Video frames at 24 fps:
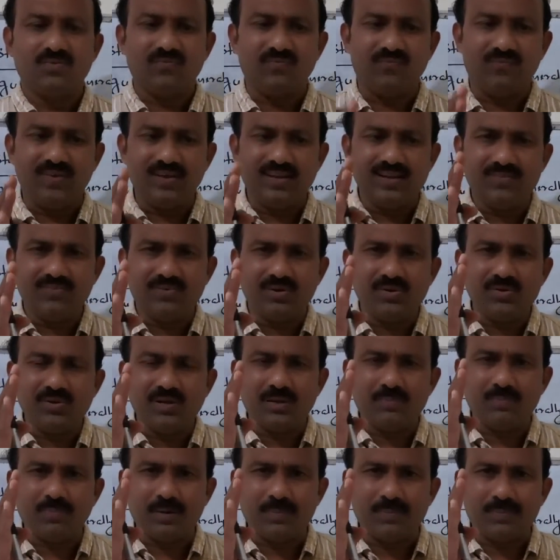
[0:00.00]
Whenever you
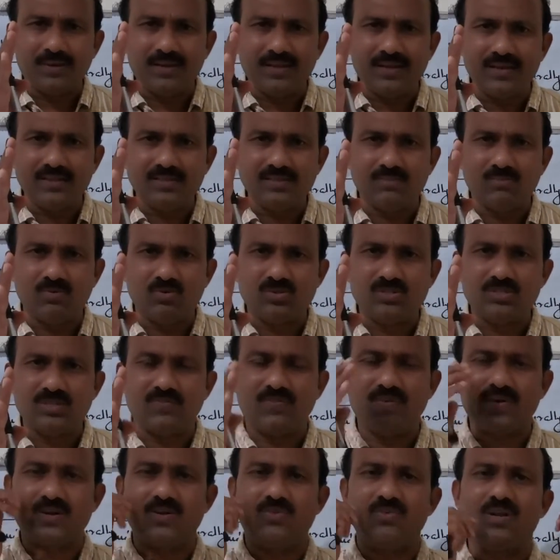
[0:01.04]
are preparing the books
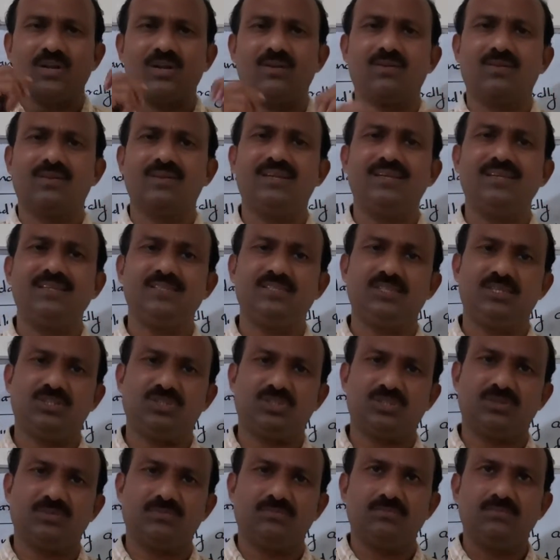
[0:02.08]
of account and
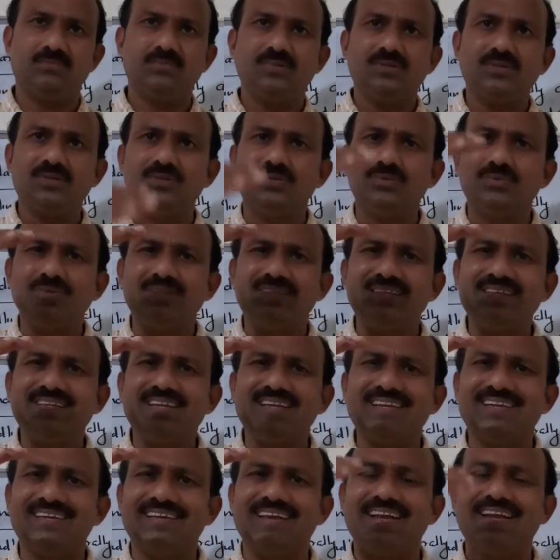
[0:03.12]
organization, you need
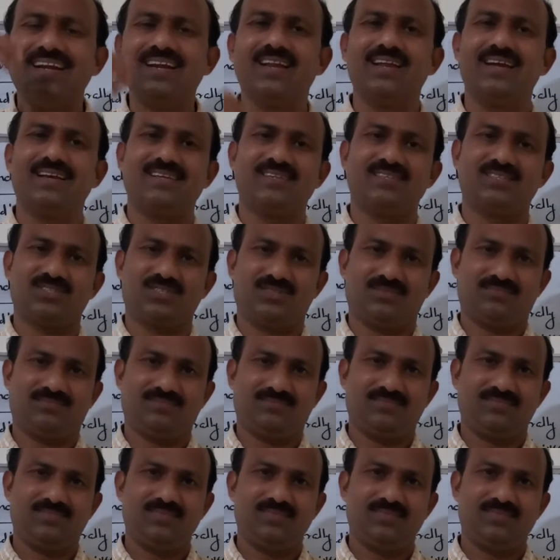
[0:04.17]
a guidelines.